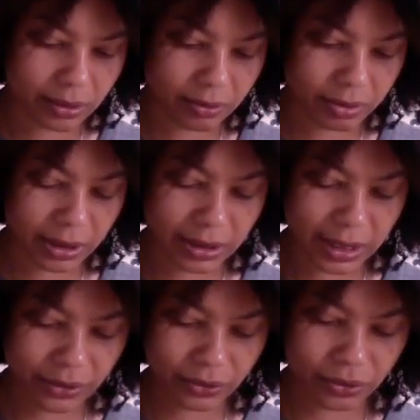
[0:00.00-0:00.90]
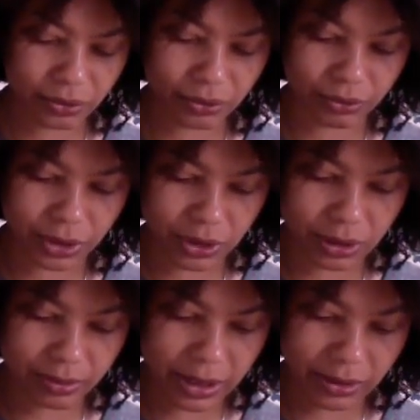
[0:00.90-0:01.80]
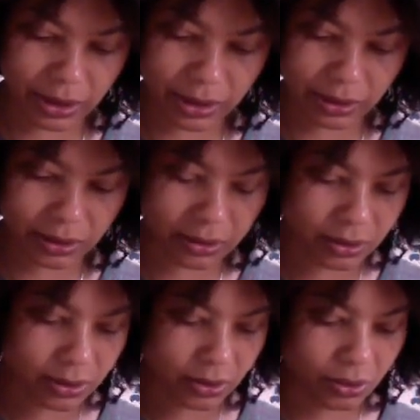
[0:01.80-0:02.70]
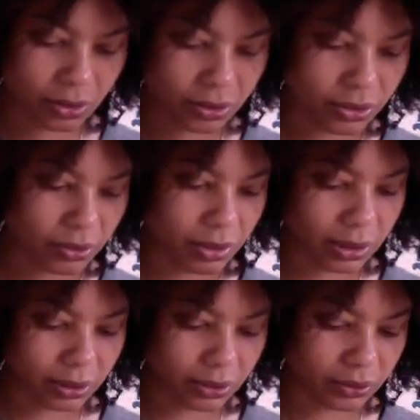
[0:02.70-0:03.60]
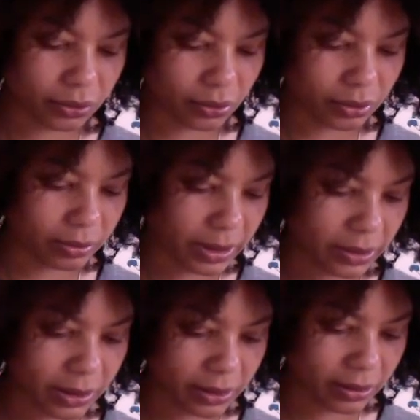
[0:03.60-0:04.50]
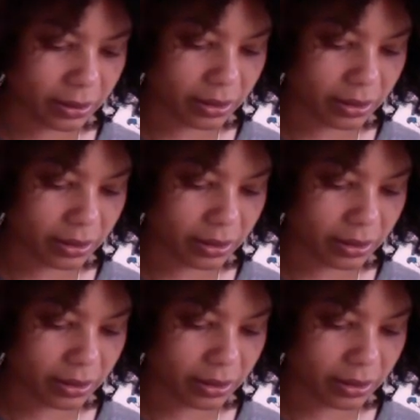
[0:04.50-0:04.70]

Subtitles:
neither too rigid about it or too uncontrolled about it,